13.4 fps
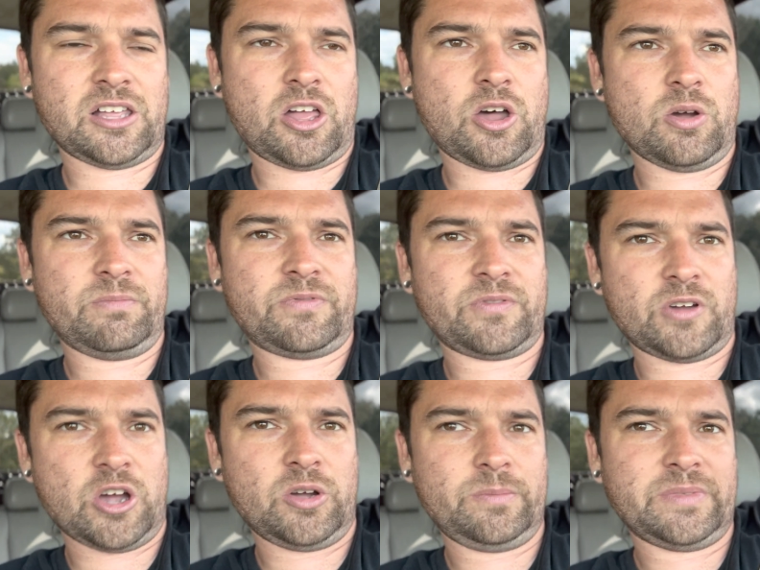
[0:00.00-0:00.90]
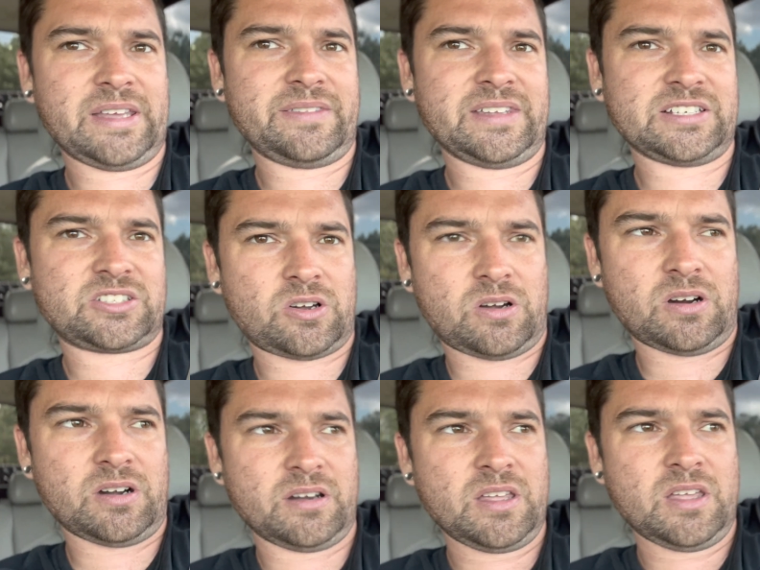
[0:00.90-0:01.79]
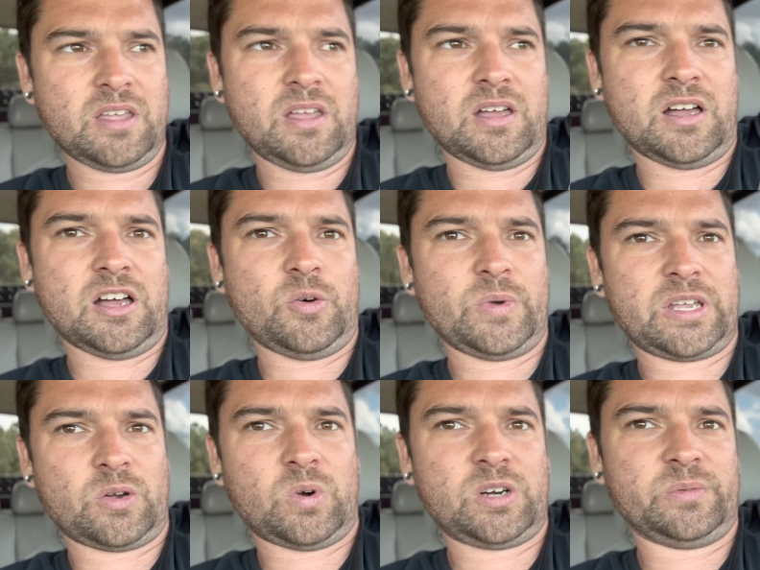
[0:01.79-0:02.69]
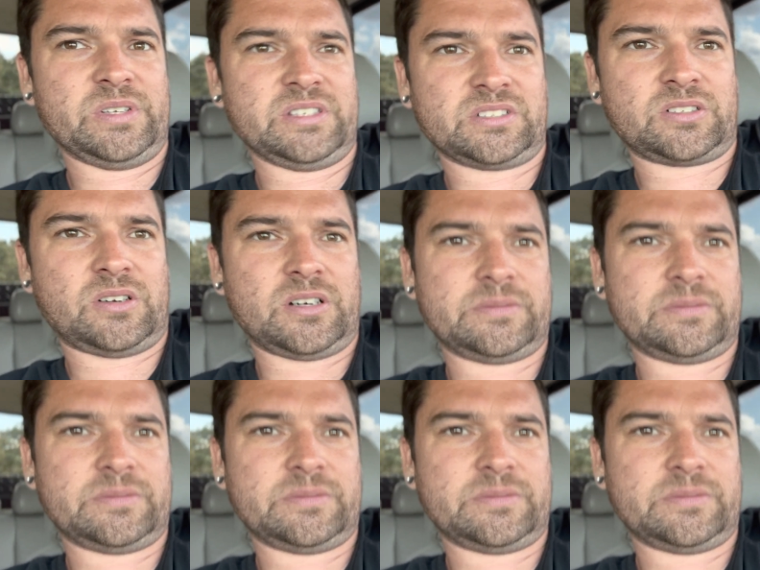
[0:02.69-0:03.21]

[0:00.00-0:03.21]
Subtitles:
hope that this car, we can work with this car.